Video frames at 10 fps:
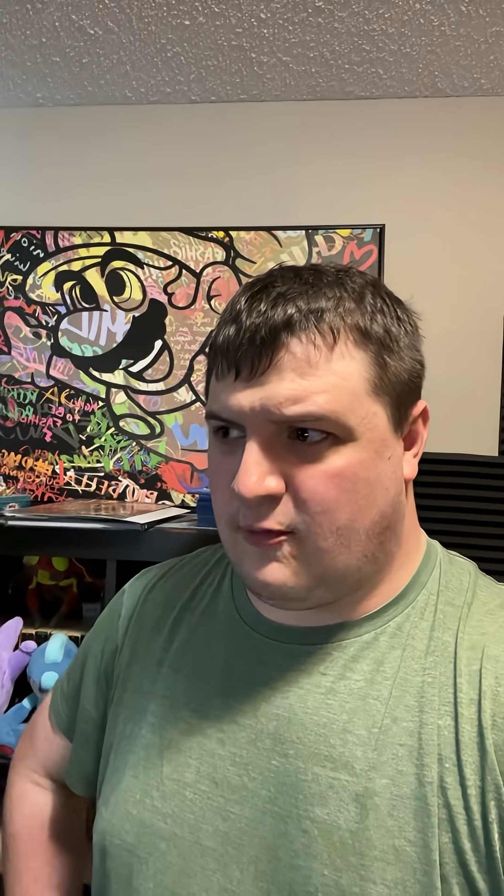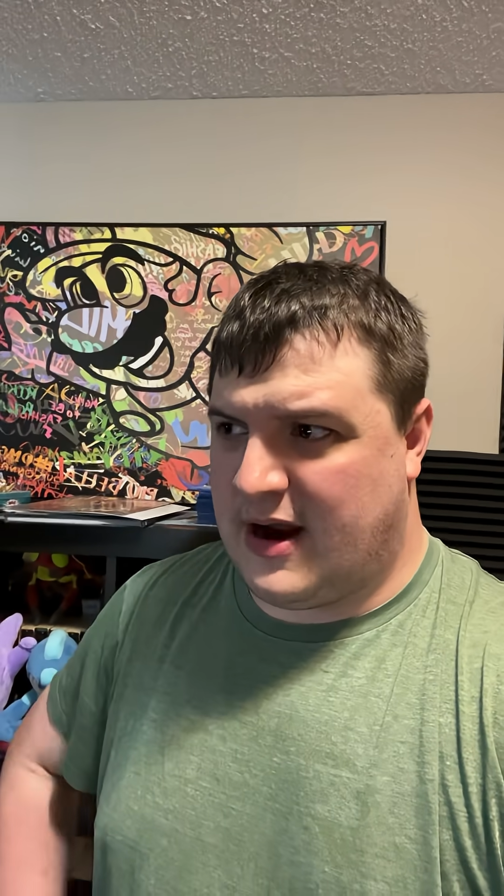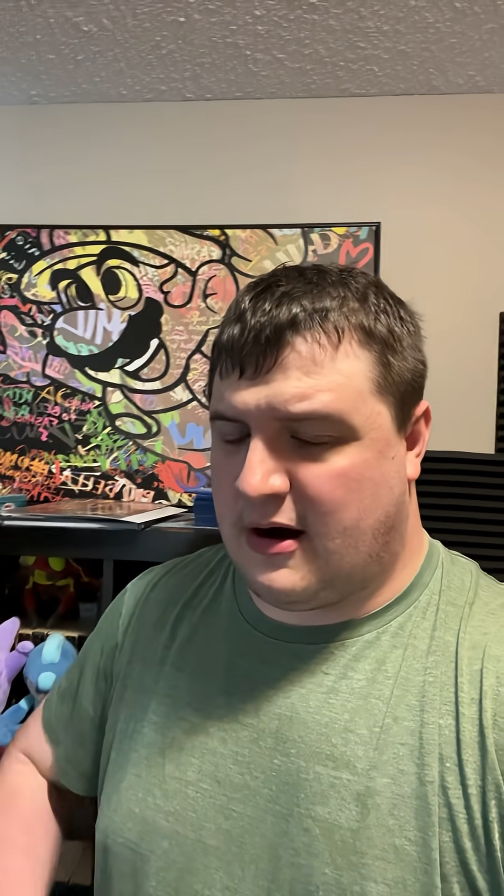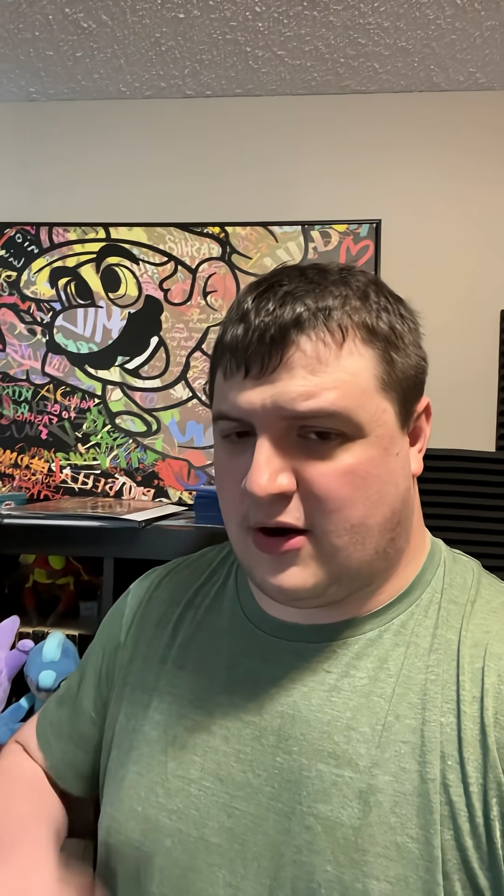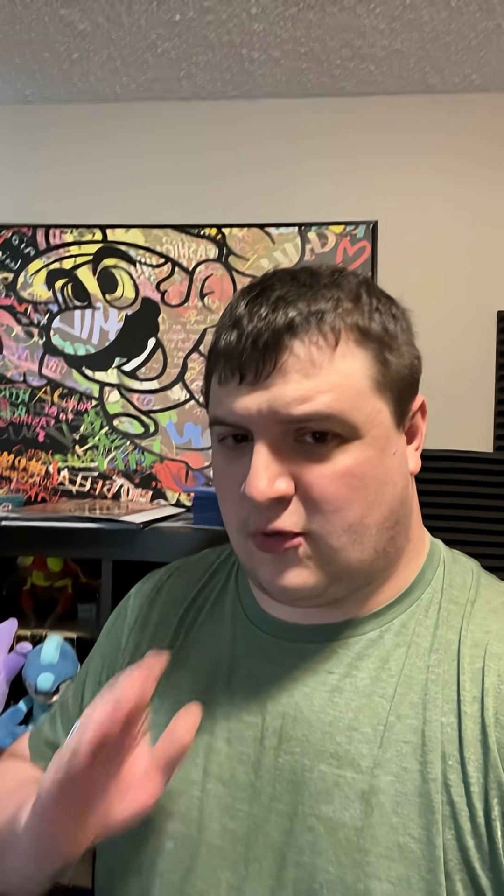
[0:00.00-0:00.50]

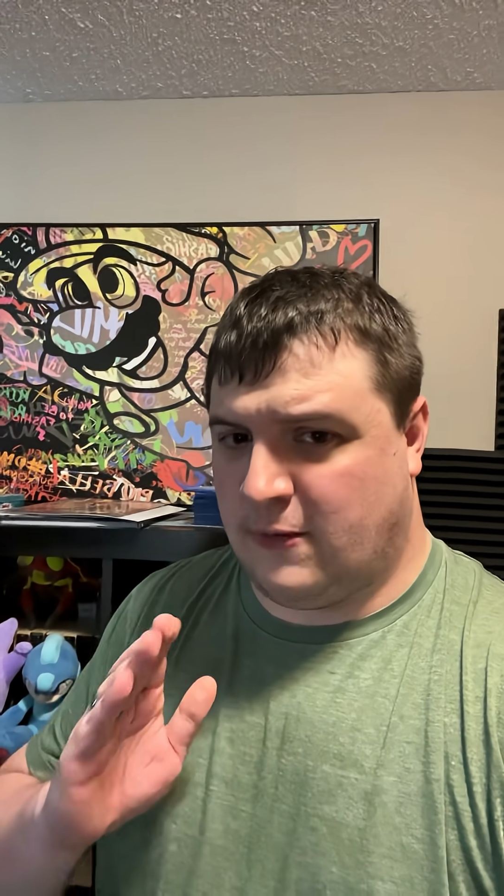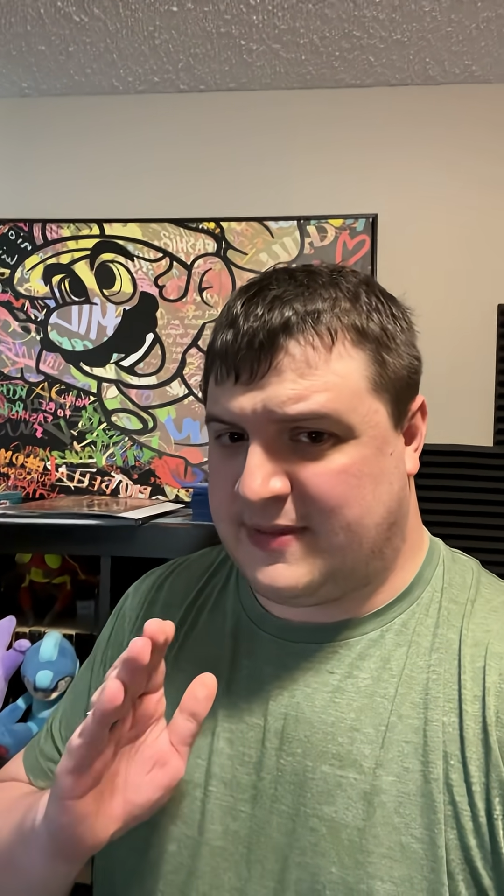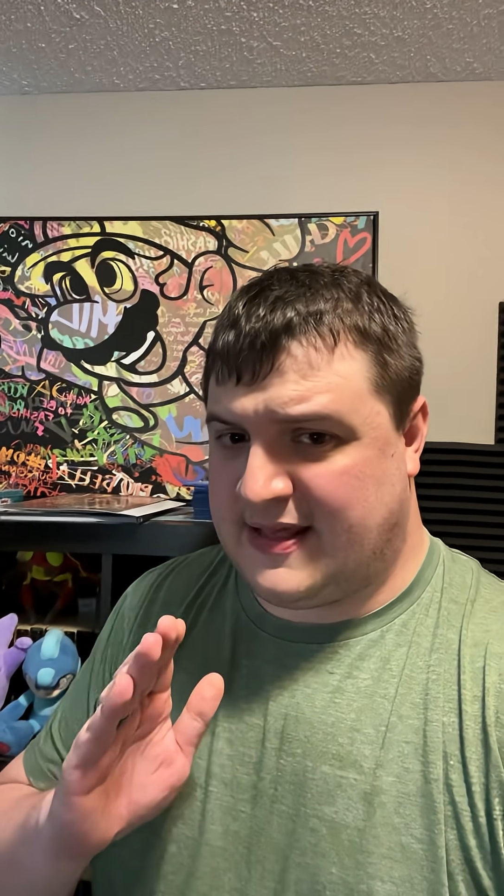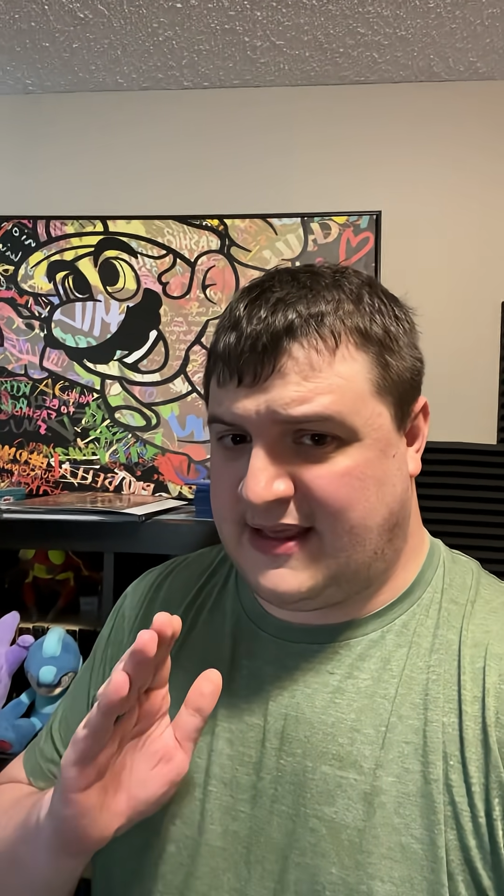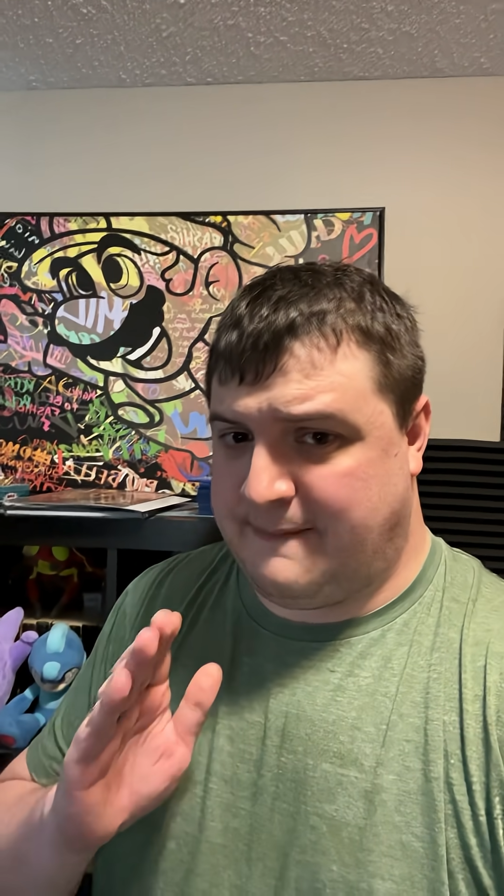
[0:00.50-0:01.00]
where a group
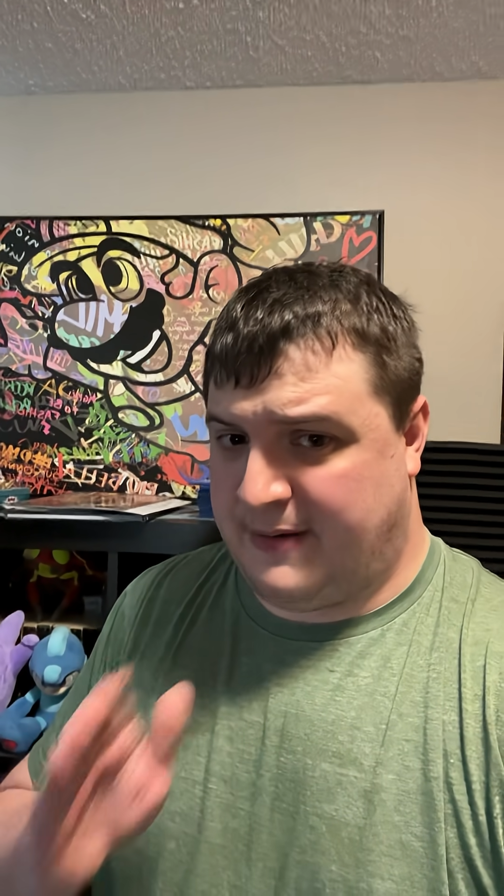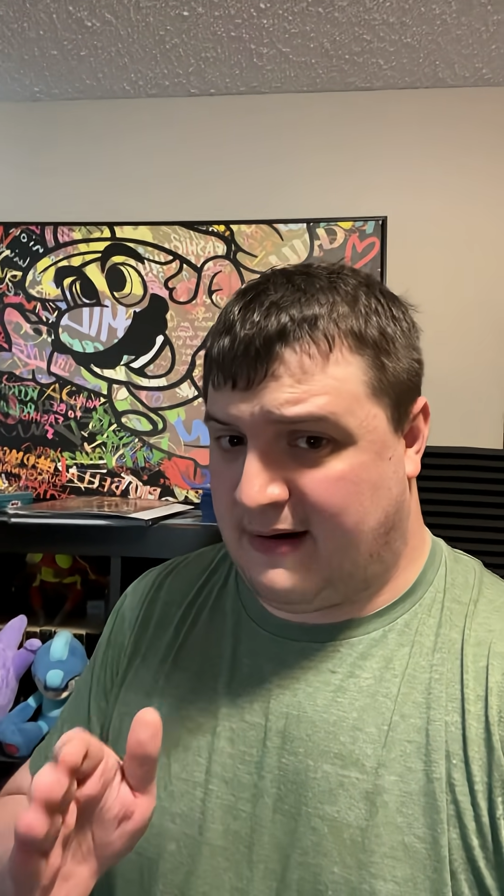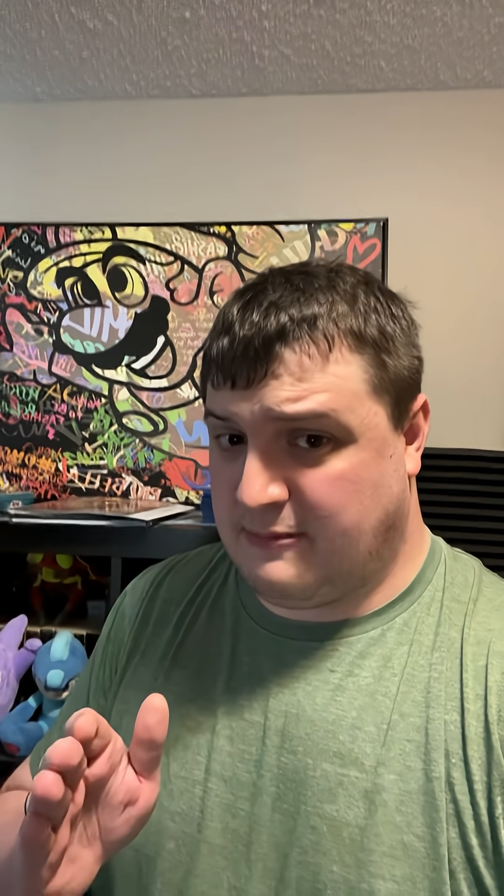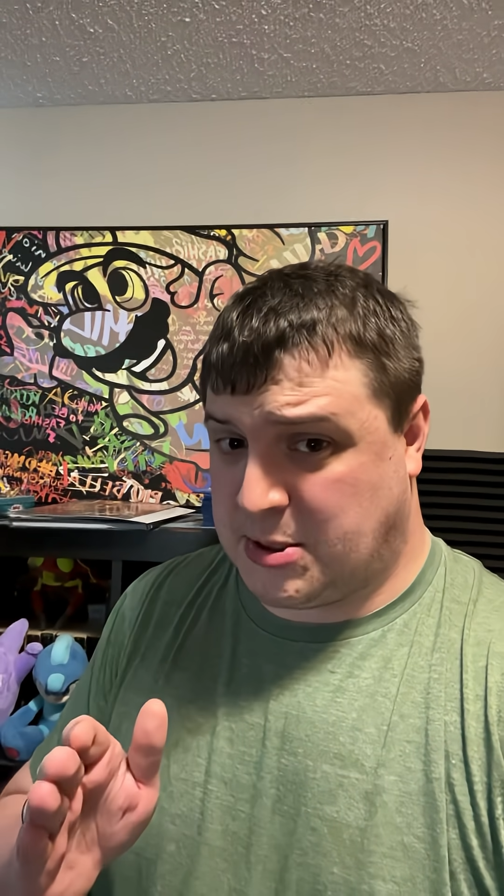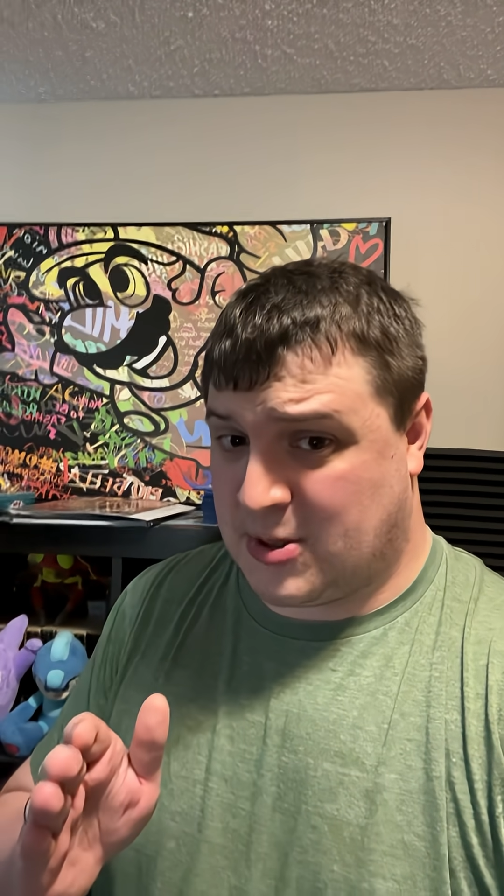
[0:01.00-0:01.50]
that the
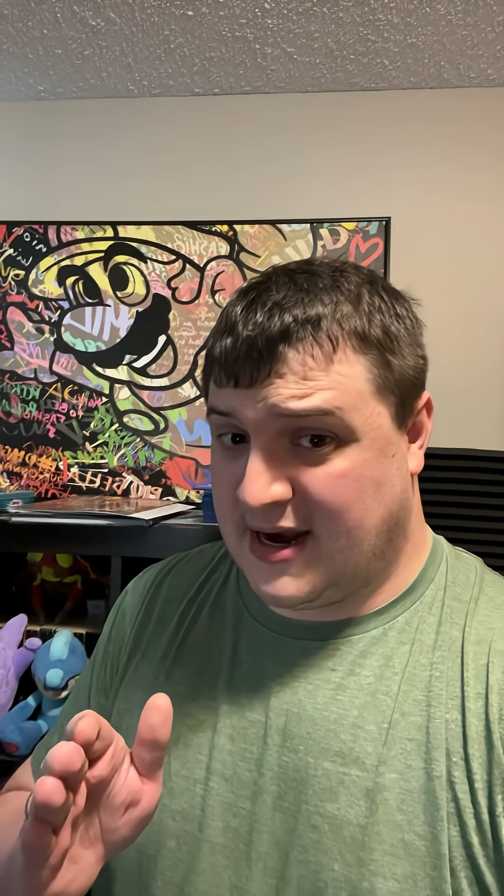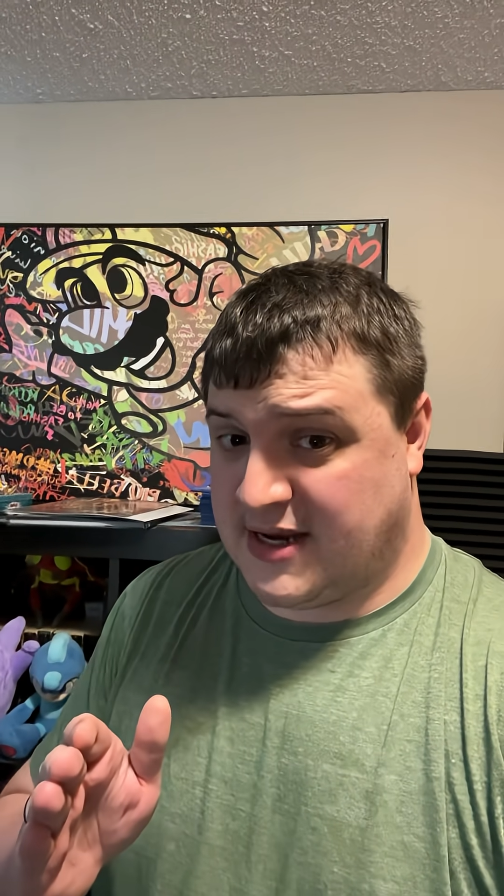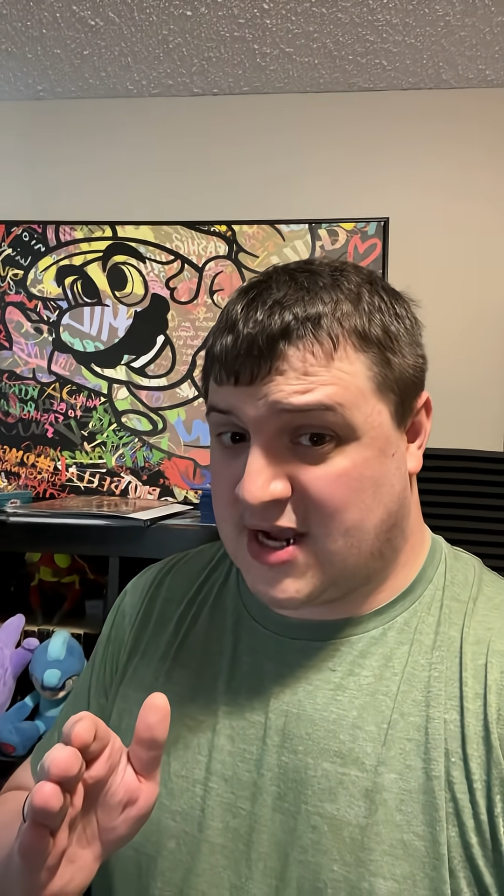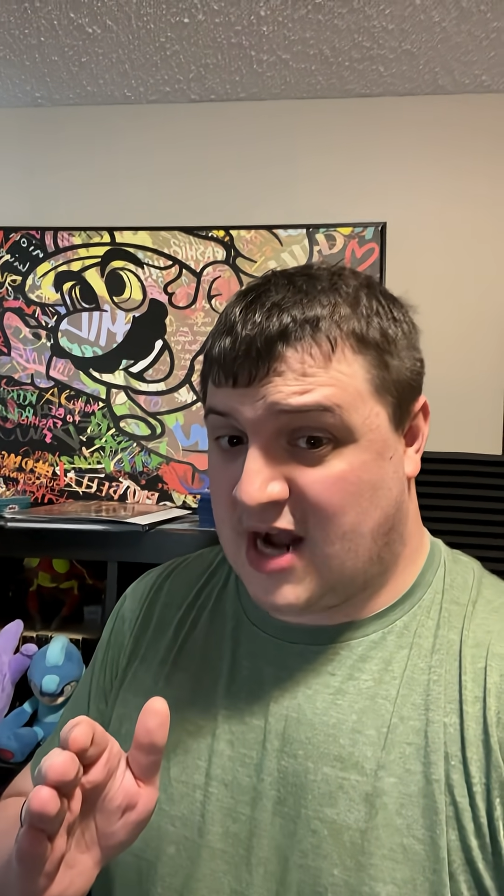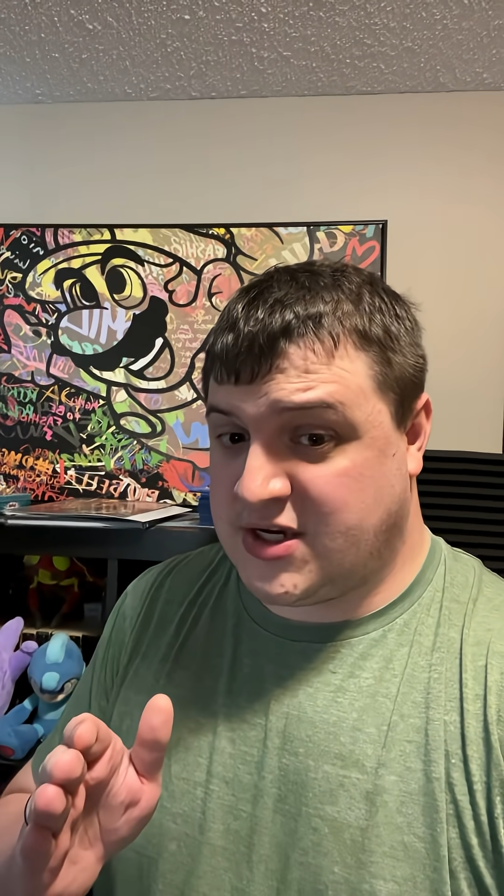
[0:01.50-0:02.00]
Imperium was trying to
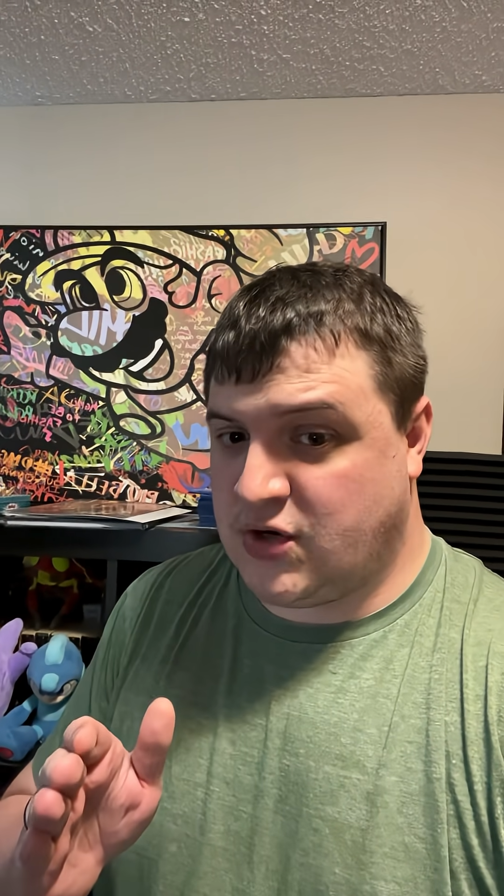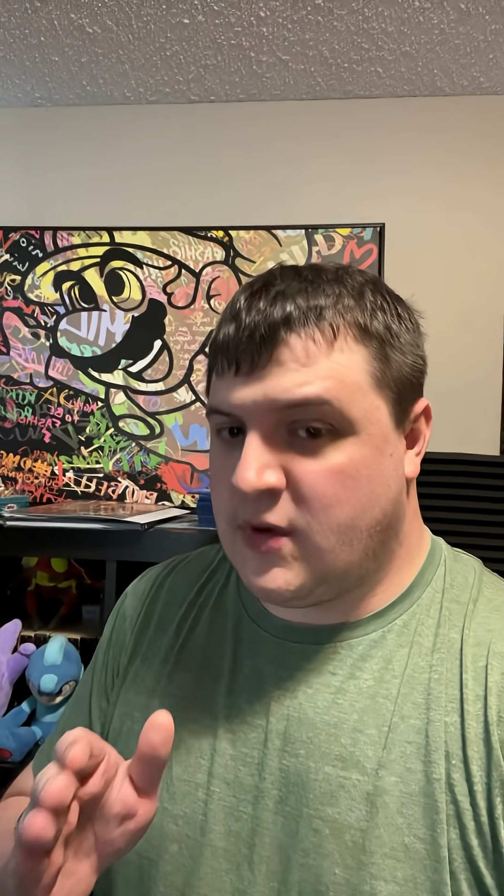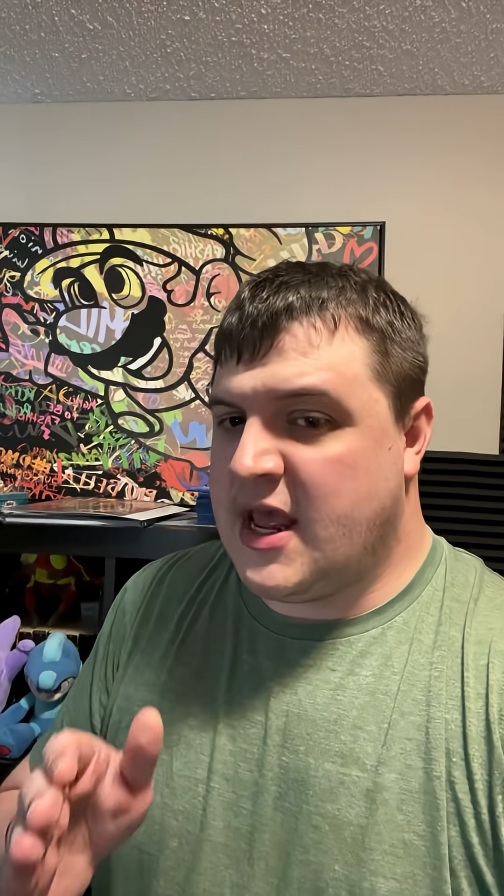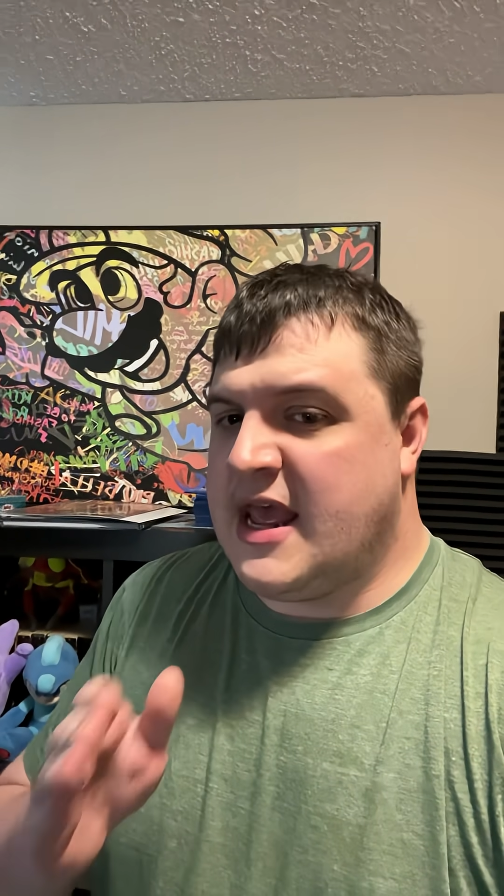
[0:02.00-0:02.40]
talk to